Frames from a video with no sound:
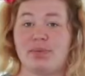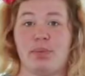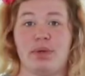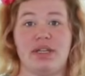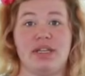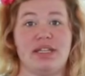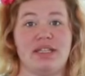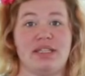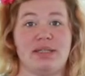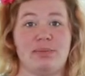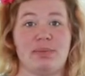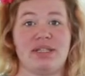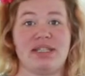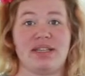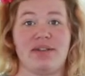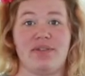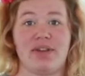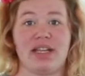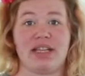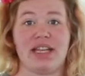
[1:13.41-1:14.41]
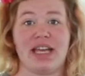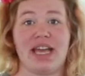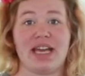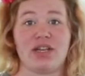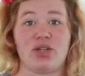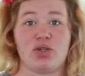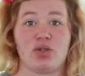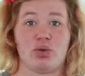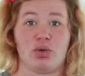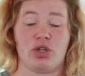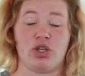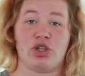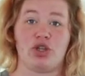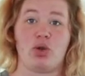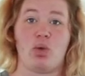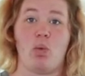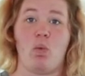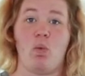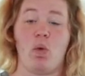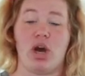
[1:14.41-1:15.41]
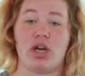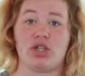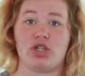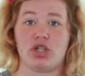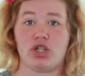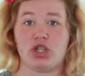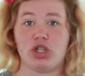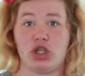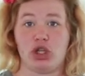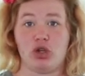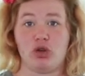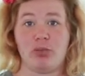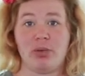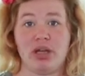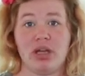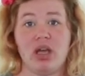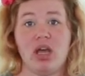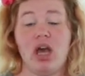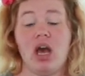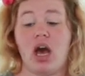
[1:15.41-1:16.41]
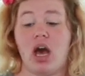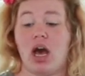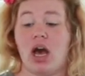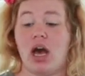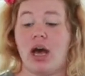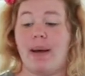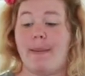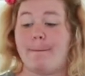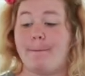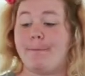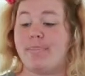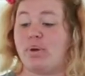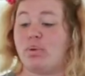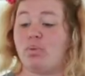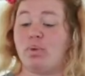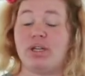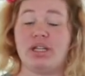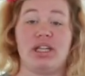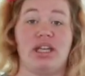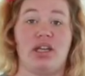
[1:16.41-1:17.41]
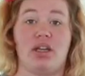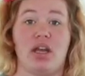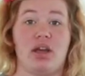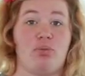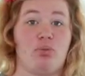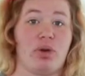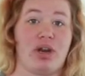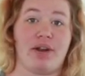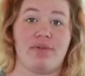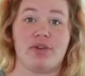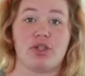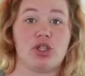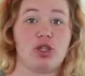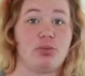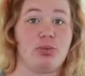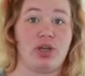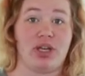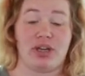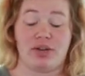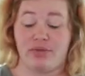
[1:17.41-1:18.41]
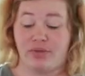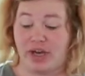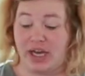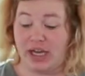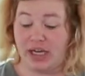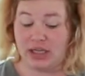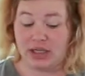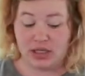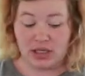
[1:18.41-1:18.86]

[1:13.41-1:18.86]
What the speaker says: one is specifically a shortened washer tube, but really whatever tube you can find.